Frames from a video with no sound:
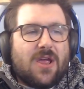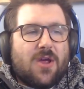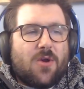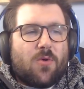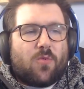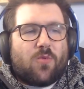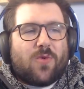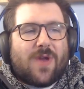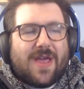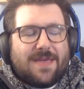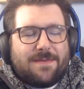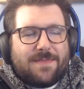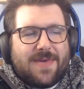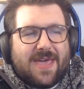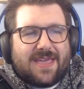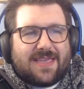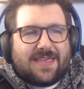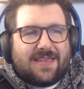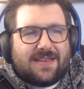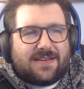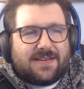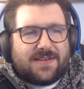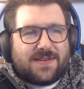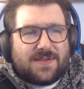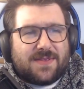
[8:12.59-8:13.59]
right back
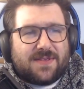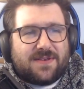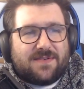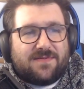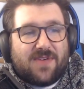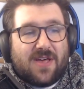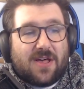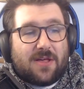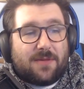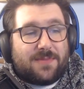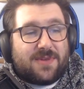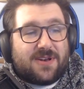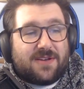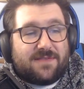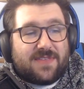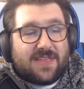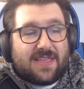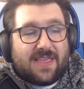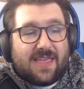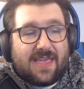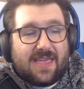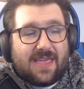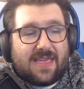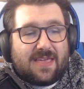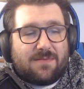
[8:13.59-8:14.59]
into the development of the
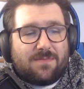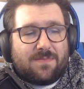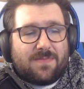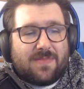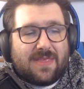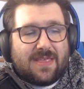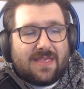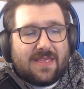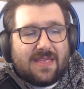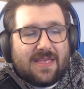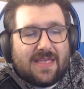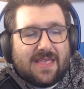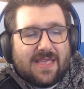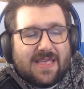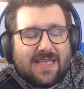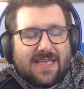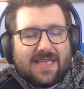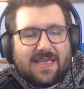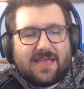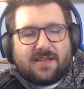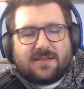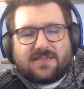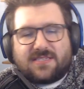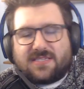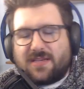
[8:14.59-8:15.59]
game.
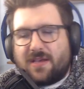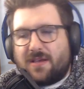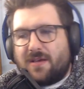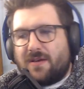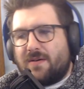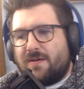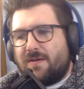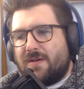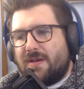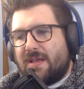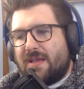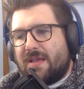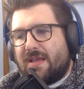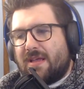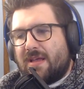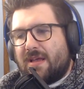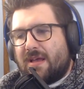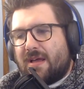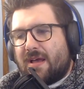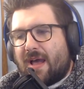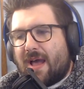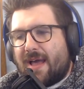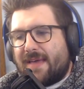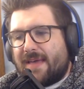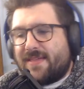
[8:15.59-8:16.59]
And so
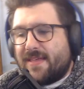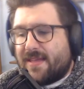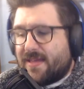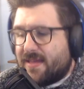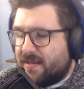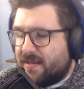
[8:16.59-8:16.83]
I think